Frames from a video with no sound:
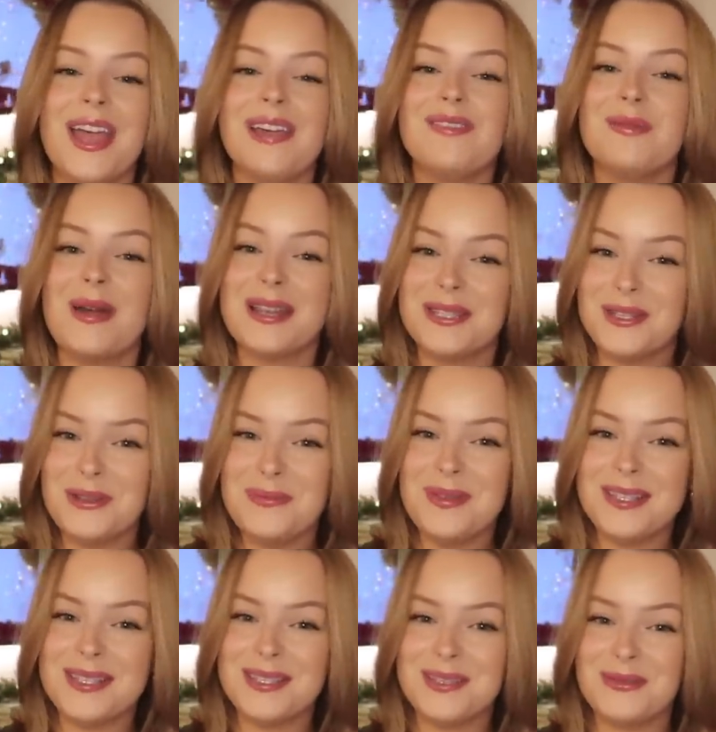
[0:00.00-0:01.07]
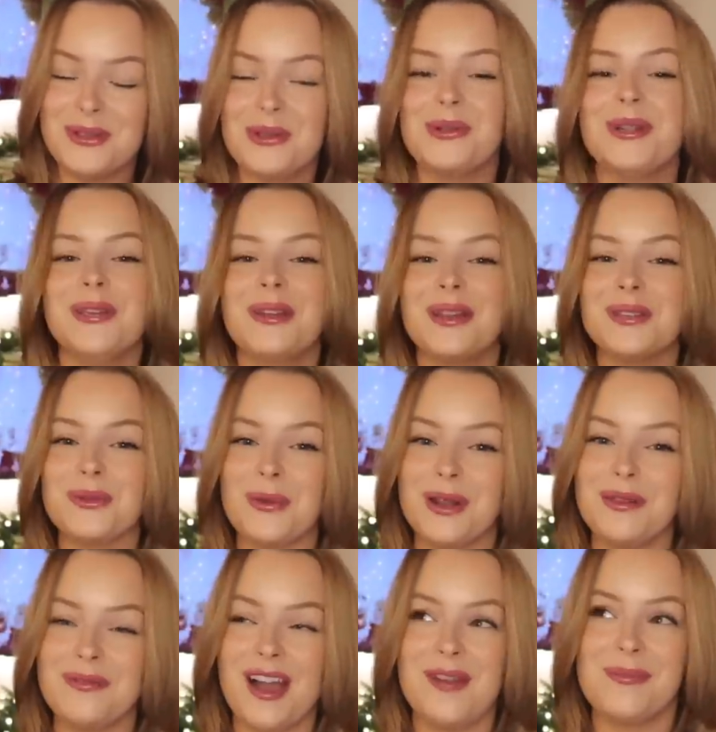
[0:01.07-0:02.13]
If you buy 2 pieces of jewelry, you get
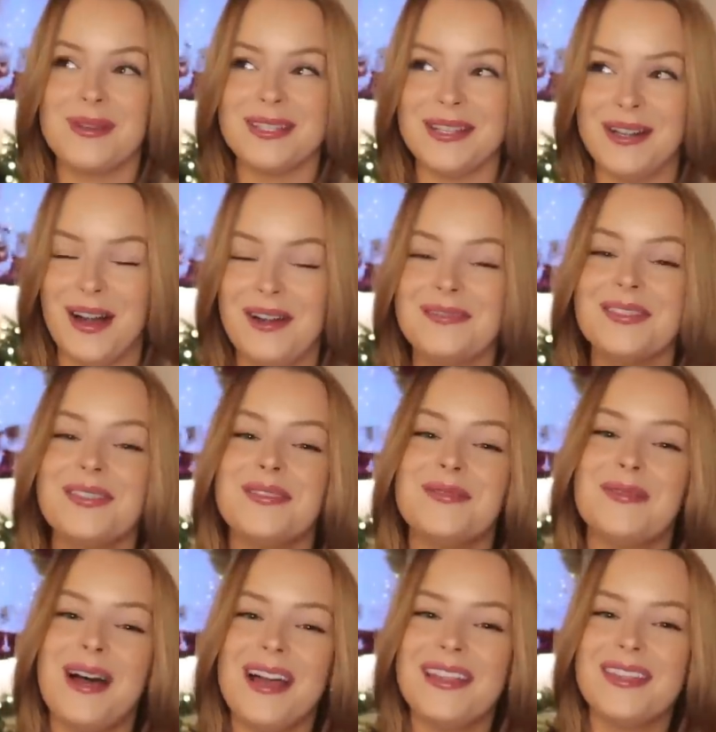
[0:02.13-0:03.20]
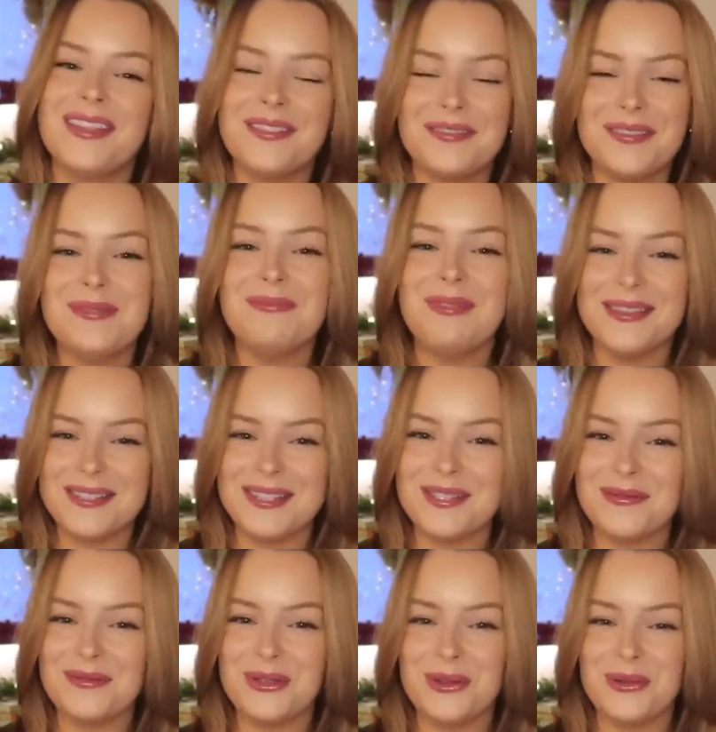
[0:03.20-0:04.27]
25% off. If you buy 3 pieces
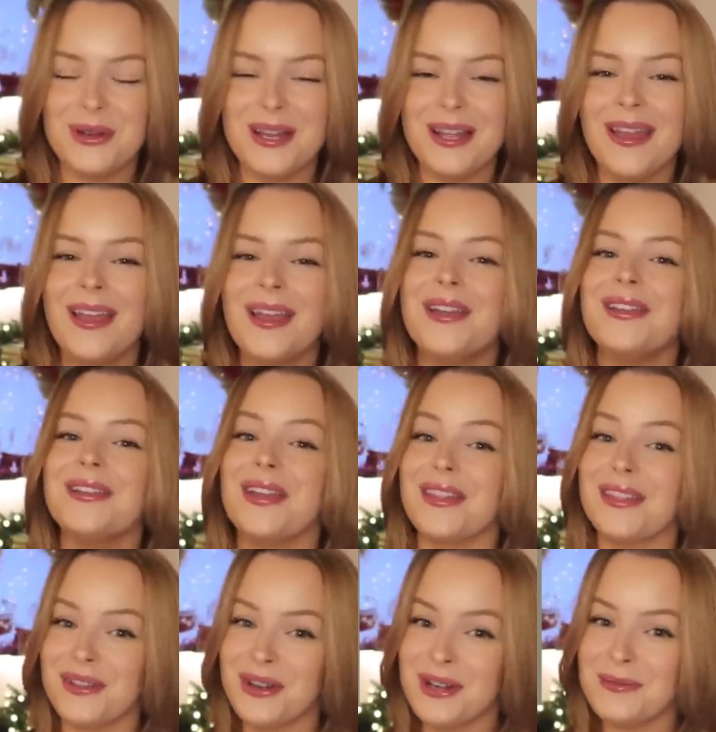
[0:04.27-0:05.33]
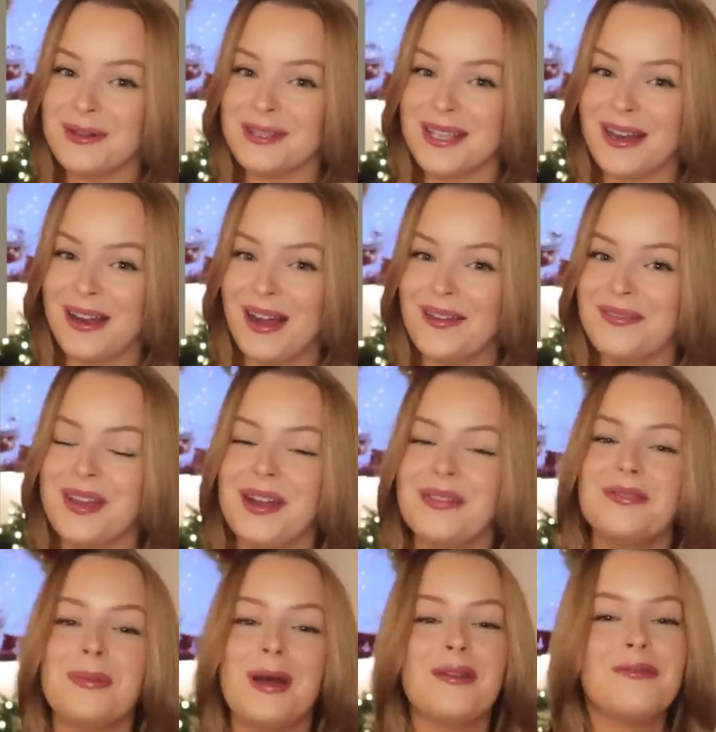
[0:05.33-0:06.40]
of jewelry, you get 30% off, and if
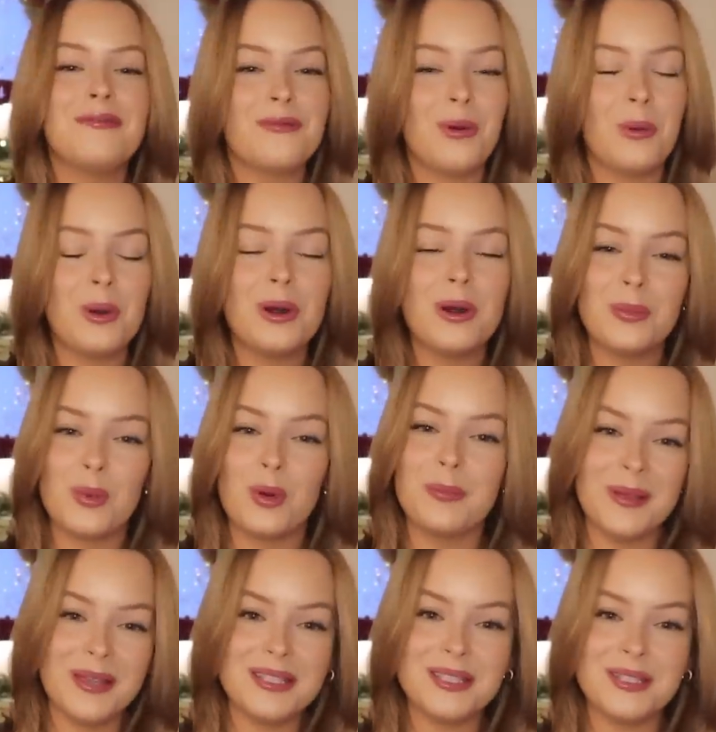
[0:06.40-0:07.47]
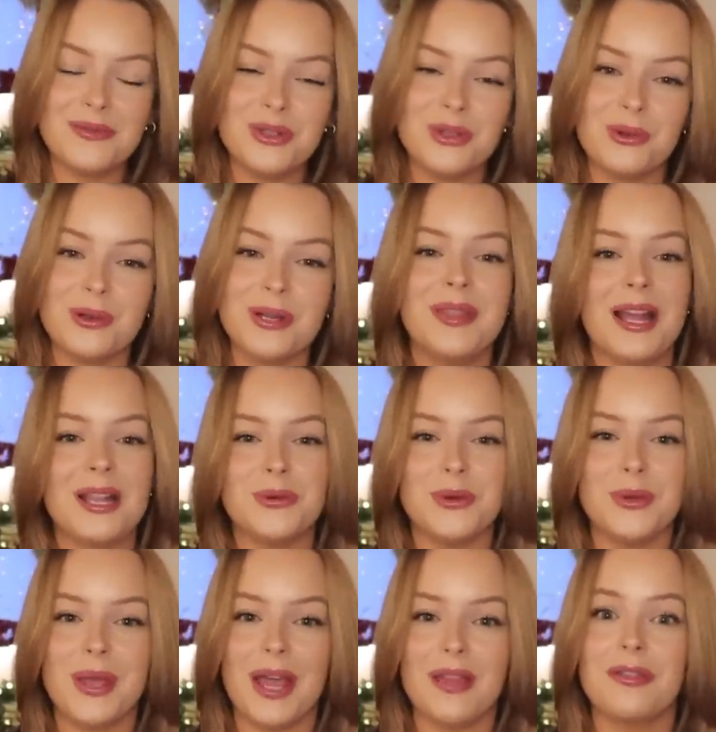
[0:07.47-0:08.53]
you buy 4 or more pieces of jewelry, that's when
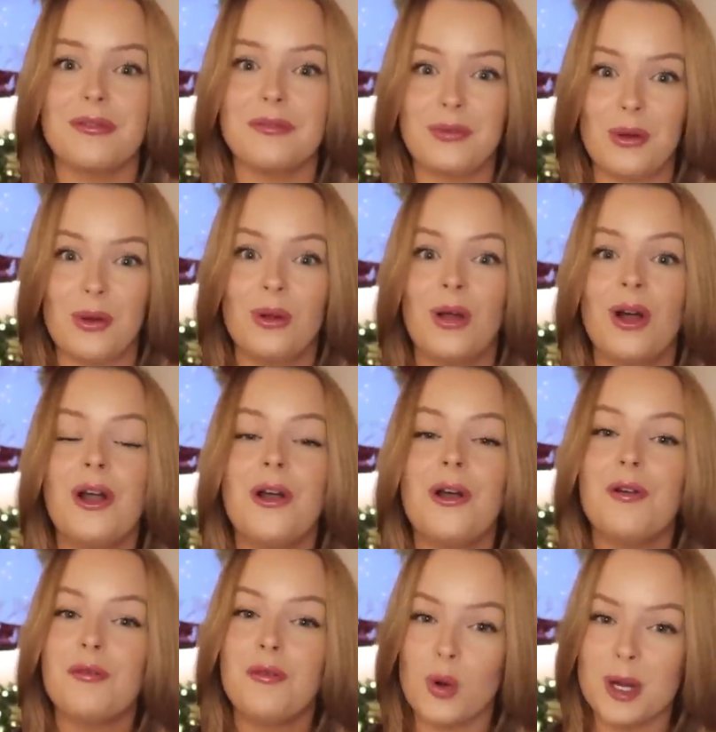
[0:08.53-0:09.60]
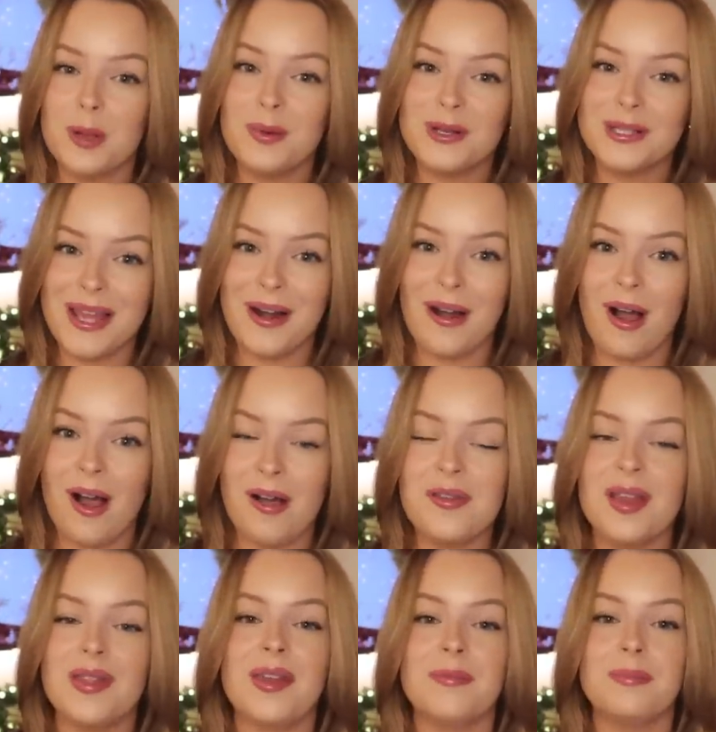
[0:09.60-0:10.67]
you get the full 40%
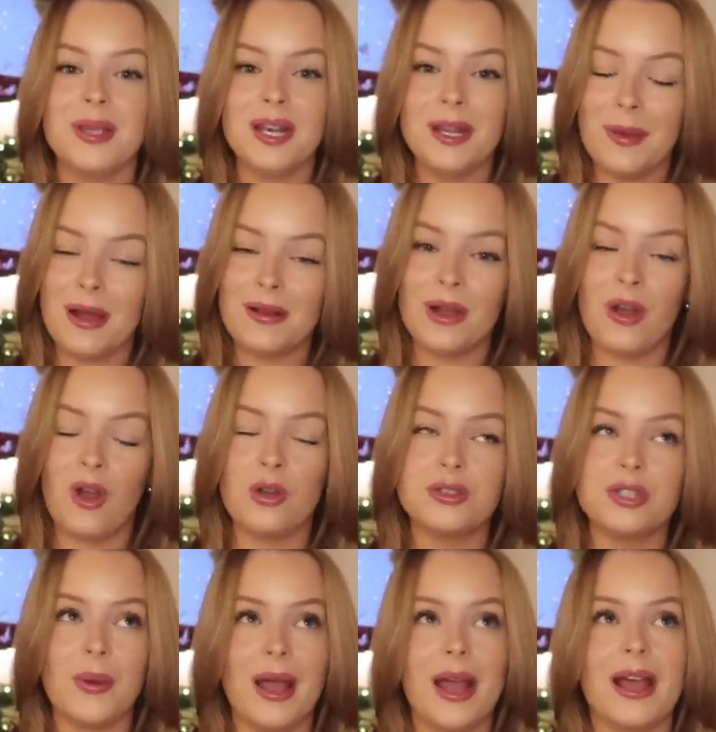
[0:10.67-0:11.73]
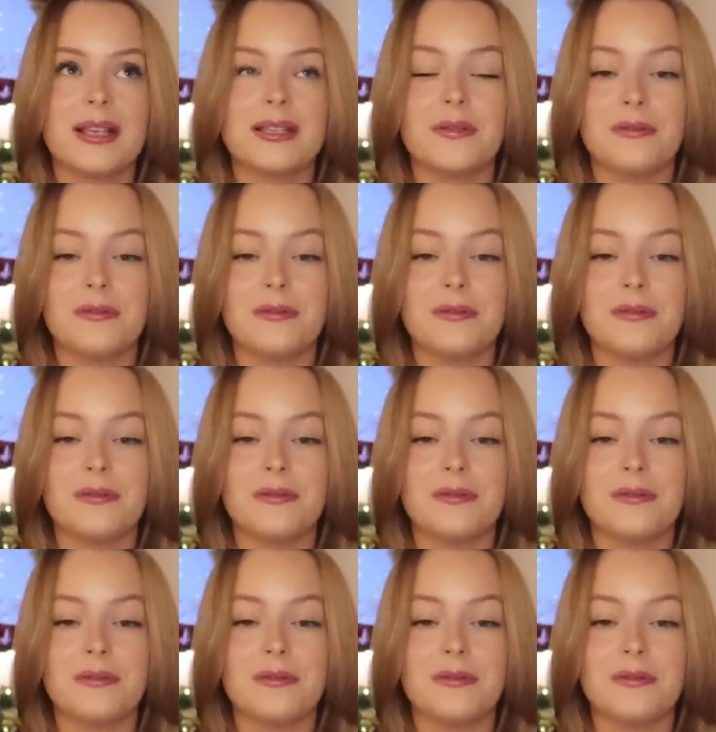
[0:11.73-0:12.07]
off. And then PDPAOLA also has